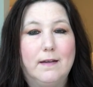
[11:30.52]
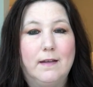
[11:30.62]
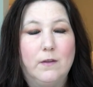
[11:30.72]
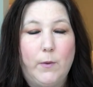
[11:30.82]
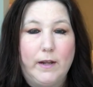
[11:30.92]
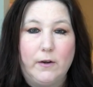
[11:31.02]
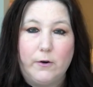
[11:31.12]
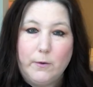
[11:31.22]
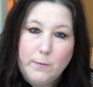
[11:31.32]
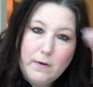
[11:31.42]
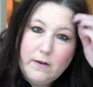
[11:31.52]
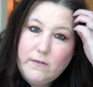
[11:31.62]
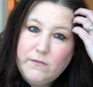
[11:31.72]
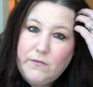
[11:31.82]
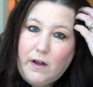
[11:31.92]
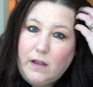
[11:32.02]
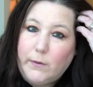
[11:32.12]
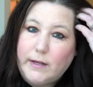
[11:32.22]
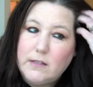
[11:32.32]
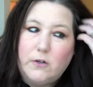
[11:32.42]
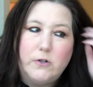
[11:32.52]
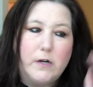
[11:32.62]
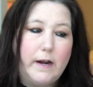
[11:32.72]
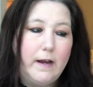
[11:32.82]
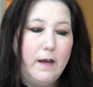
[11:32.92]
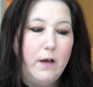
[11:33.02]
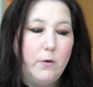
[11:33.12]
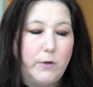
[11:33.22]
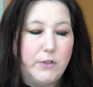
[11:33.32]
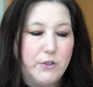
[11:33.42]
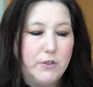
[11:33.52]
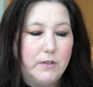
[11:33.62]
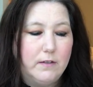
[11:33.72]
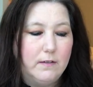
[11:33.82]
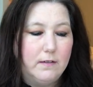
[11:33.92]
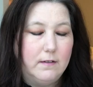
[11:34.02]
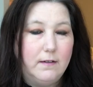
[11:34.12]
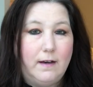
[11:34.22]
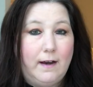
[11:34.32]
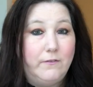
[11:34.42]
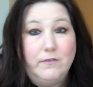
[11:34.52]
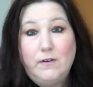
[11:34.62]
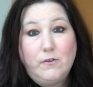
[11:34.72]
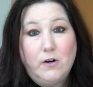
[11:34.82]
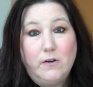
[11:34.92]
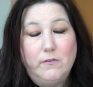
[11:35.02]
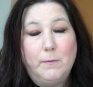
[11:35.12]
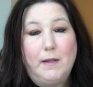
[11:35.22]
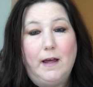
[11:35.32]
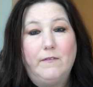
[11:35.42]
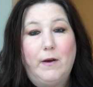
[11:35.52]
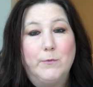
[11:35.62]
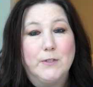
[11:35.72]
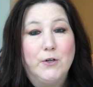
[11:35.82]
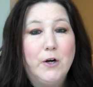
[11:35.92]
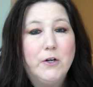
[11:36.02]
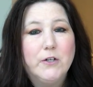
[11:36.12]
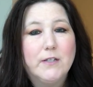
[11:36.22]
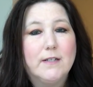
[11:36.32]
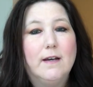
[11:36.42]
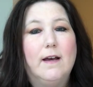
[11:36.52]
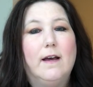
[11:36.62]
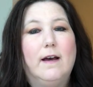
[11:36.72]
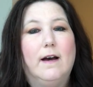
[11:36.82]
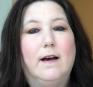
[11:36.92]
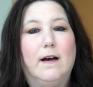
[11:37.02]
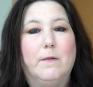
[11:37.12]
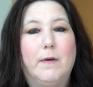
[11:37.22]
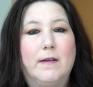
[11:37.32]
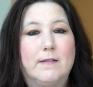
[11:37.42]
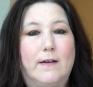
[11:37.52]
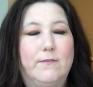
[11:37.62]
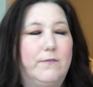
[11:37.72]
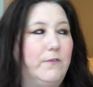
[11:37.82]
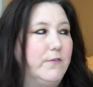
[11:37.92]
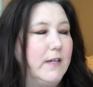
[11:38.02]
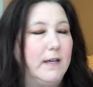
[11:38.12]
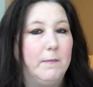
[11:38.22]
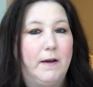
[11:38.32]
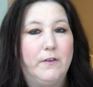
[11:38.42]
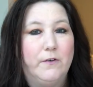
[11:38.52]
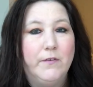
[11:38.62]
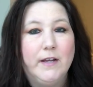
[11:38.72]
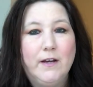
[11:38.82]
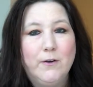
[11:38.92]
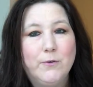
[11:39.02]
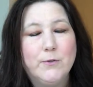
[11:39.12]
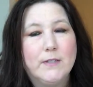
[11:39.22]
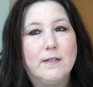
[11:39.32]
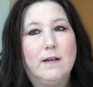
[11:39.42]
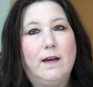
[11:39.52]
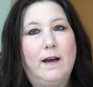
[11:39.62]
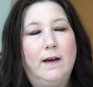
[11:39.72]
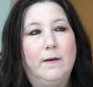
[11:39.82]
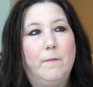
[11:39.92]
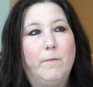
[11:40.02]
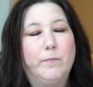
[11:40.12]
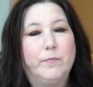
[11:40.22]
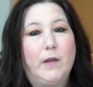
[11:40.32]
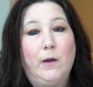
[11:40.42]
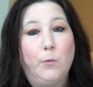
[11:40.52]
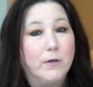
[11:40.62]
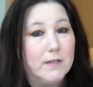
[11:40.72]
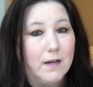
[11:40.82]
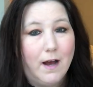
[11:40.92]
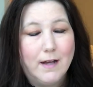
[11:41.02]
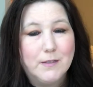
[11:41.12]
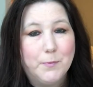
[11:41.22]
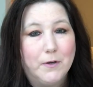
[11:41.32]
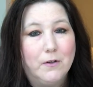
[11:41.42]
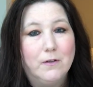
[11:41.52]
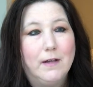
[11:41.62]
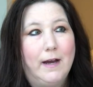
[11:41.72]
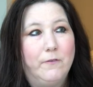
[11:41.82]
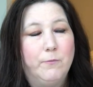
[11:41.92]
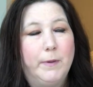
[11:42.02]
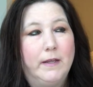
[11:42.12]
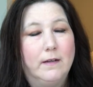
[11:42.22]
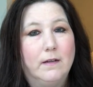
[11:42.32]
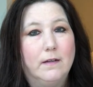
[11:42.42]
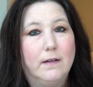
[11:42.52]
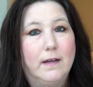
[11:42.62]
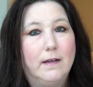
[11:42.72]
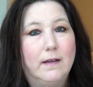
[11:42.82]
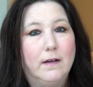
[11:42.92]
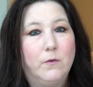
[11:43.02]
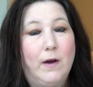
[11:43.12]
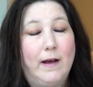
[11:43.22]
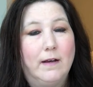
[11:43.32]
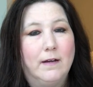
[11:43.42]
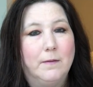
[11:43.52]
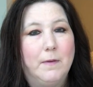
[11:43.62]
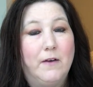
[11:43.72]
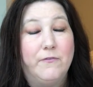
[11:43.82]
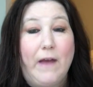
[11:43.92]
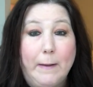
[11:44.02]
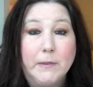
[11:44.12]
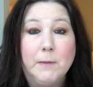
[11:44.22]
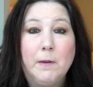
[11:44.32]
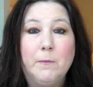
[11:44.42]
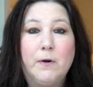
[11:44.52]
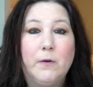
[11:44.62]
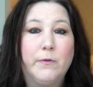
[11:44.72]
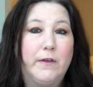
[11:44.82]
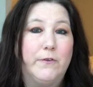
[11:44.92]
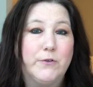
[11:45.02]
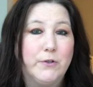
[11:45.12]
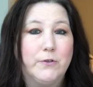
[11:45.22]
in the waiting room following surgery, which I've never heard of in my life. I was a nurse, as you've seen in my other videos. I worked in the hospital. I've been a family member with other